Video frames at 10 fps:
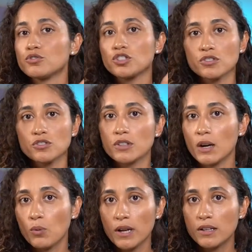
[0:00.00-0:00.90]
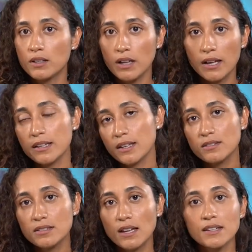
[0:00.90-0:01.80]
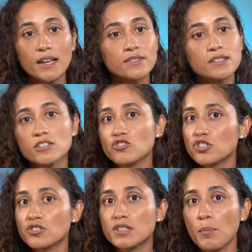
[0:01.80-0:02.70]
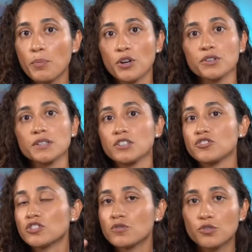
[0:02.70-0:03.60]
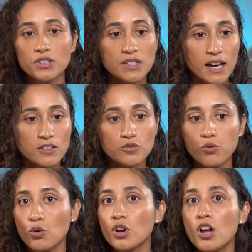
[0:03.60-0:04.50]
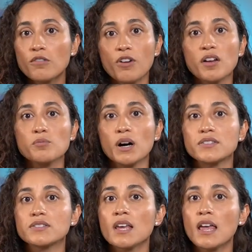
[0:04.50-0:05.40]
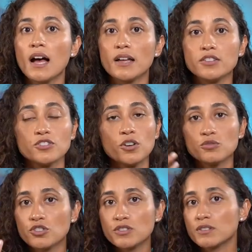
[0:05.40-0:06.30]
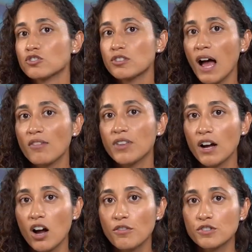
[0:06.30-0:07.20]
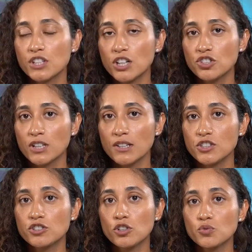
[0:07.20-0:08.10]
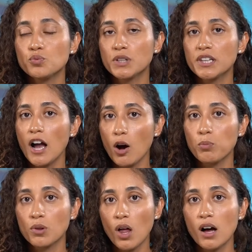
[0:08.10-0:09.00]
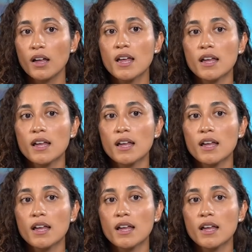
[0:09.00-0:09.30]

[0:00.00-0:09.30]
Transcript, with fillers: just so that way I can study, and this is just temporarily, just for the next 4-5 months, and just have that conversation, and it could really help a lot.